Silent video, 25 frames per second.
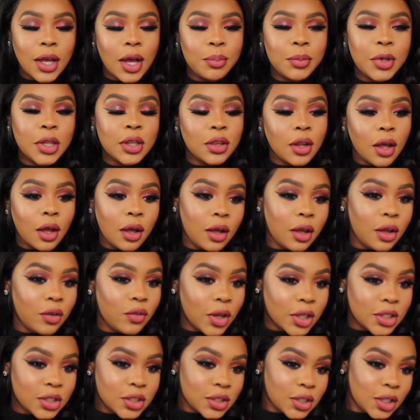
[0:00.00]
I'm in love.
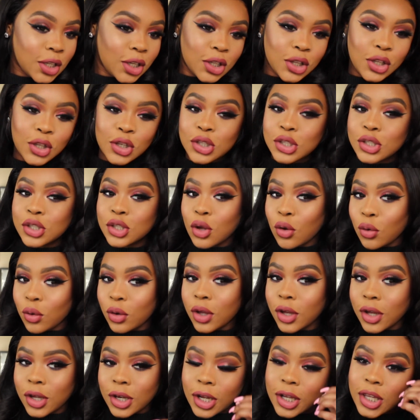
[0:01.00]
I just think it looks so
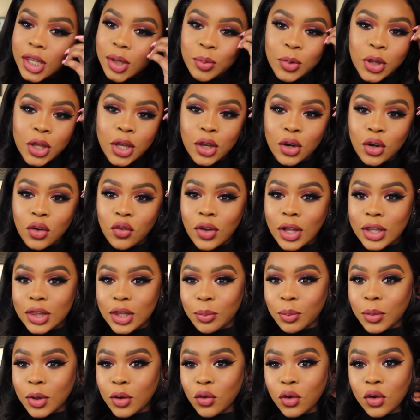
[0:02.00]
good. I keep looking over at
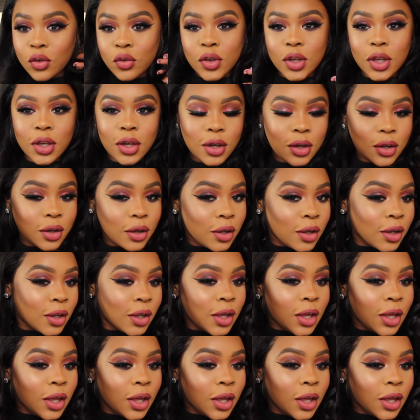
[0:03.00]
the mirror over here.